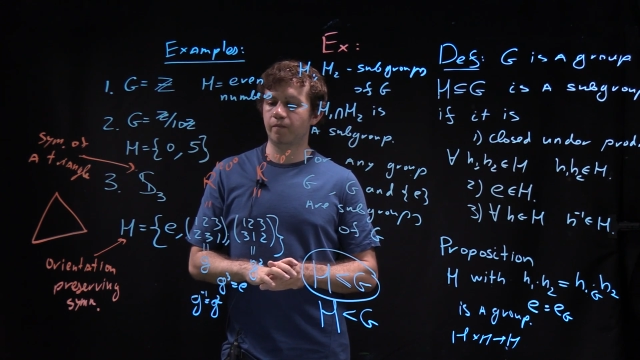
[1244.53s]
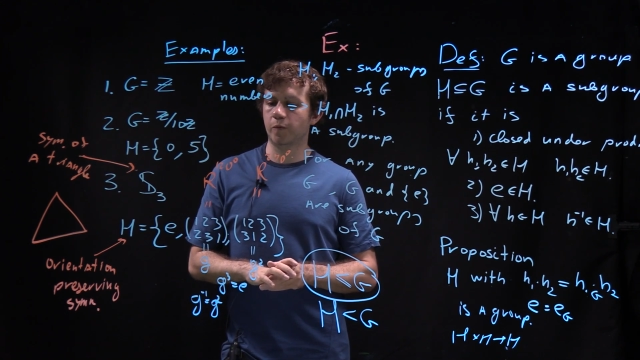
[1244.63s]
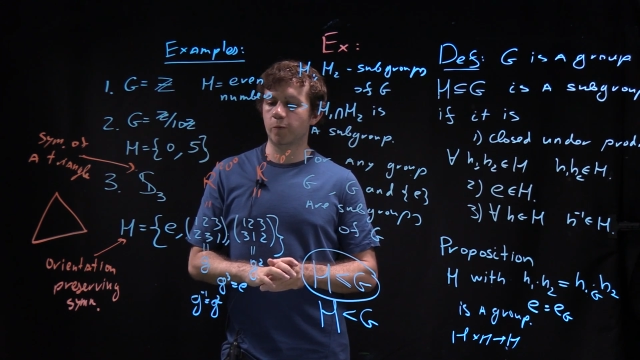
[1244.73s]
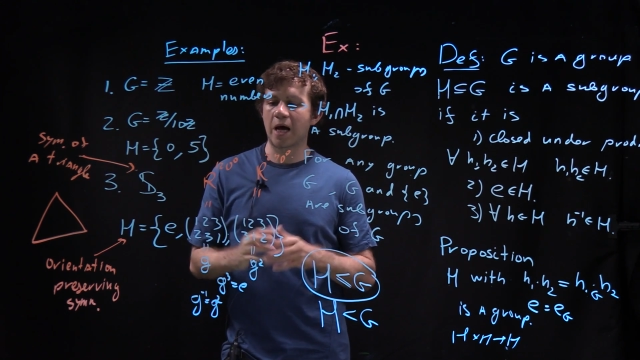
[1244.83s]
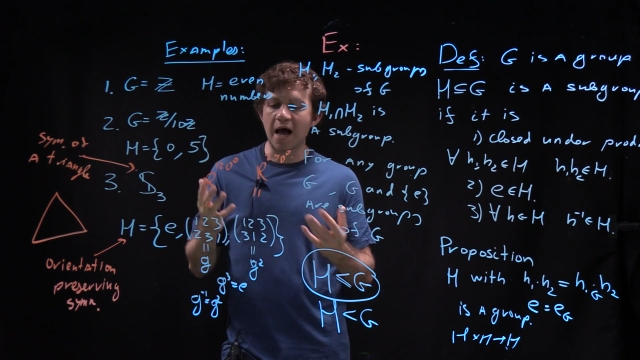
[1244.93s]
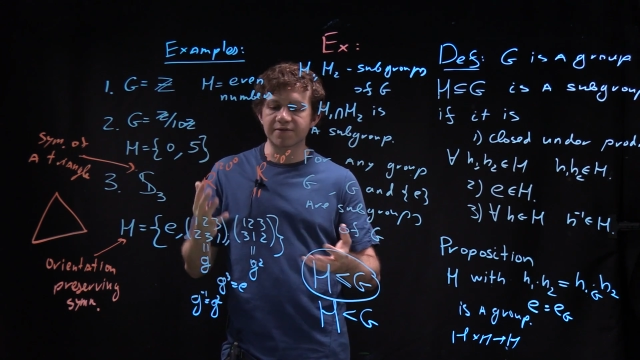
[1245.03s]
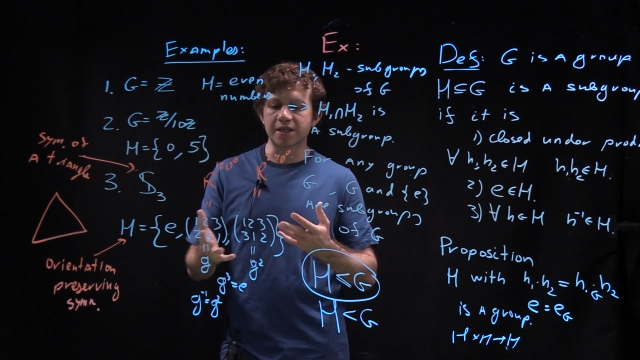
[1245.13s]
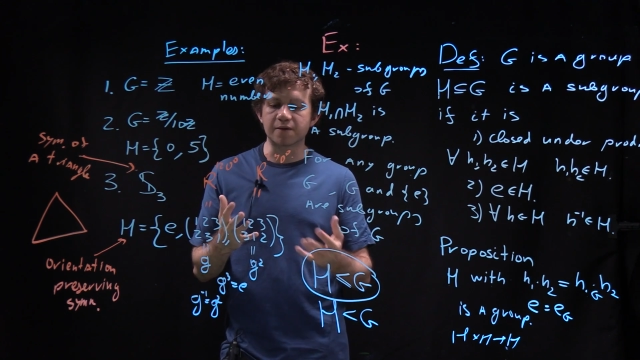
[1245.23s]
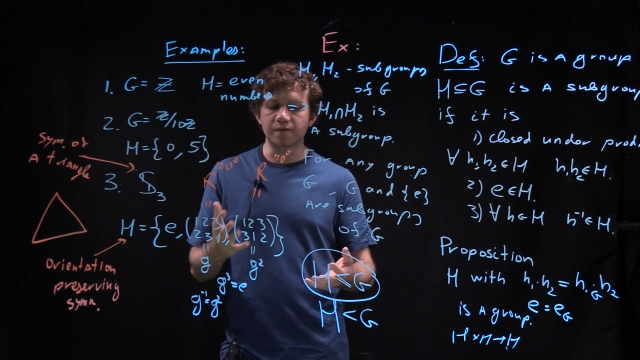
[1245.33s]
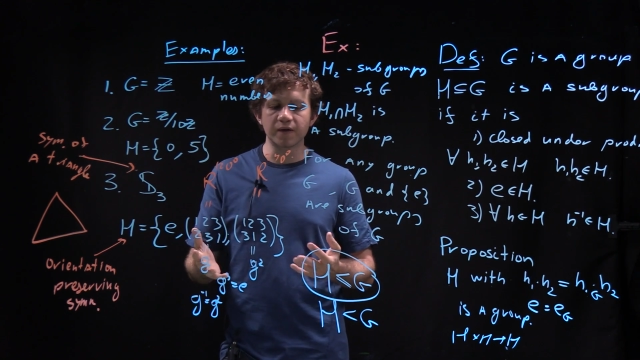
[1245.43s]
we have
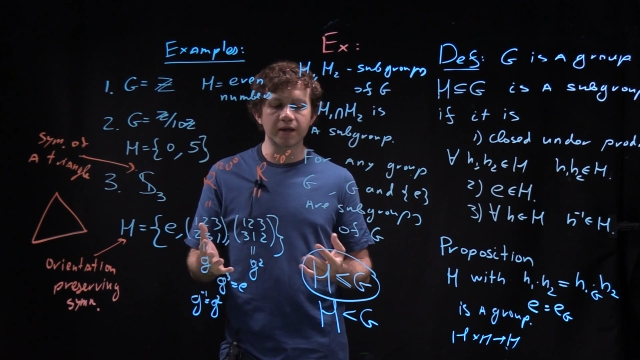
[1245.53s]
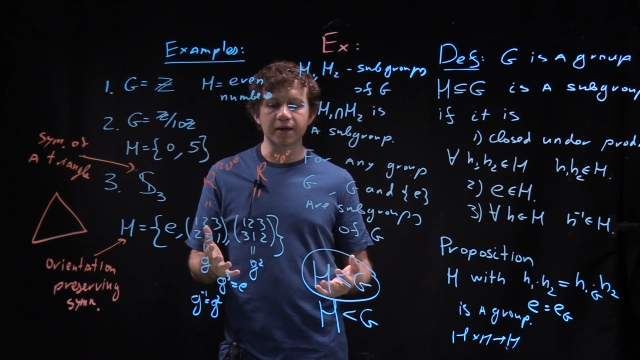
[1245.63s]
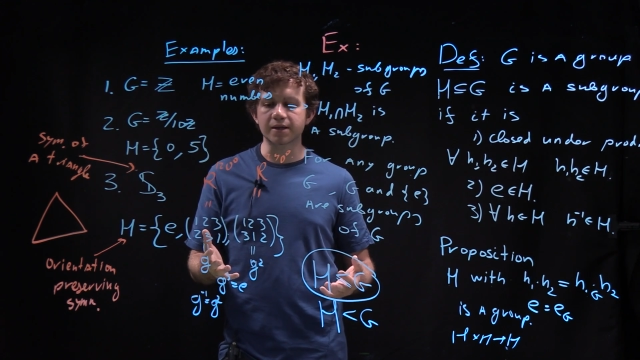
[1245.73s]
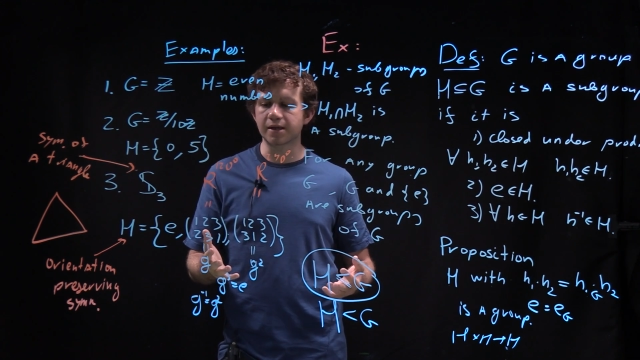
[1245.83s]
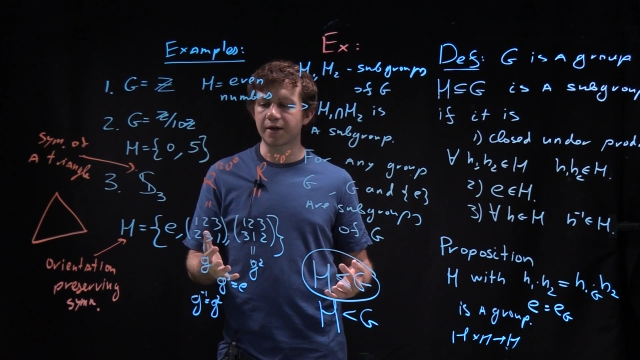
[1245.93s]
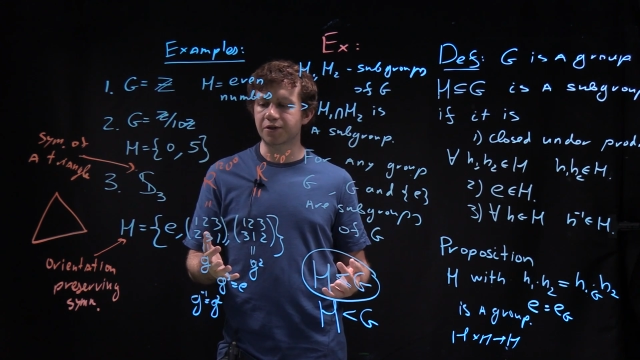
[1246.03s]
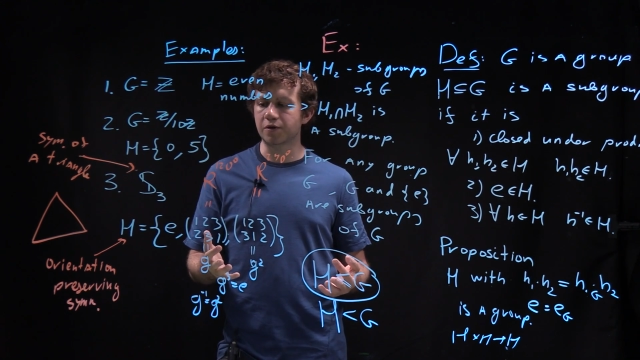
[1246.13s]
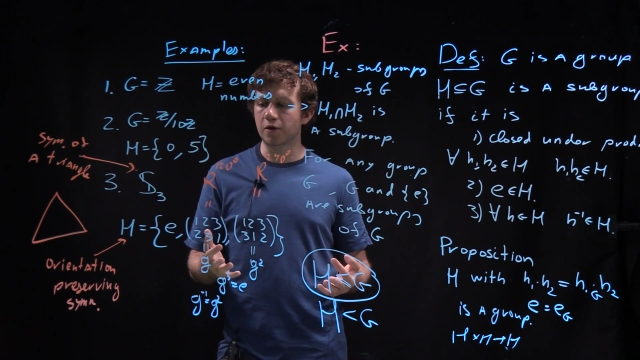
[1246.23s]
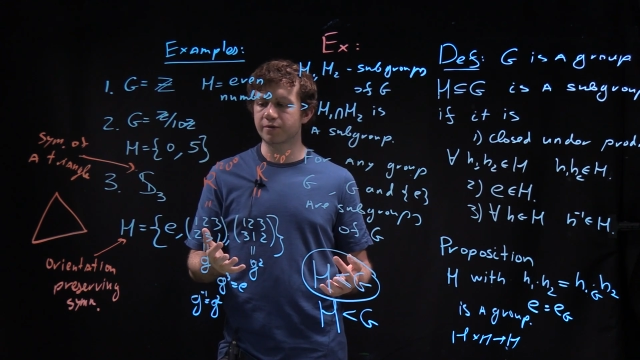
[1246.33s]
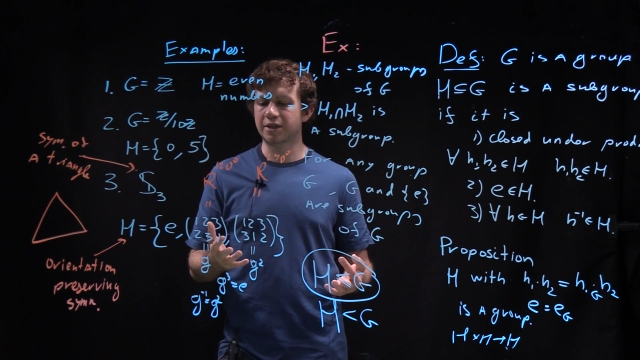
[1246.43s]
this feeling that, you know,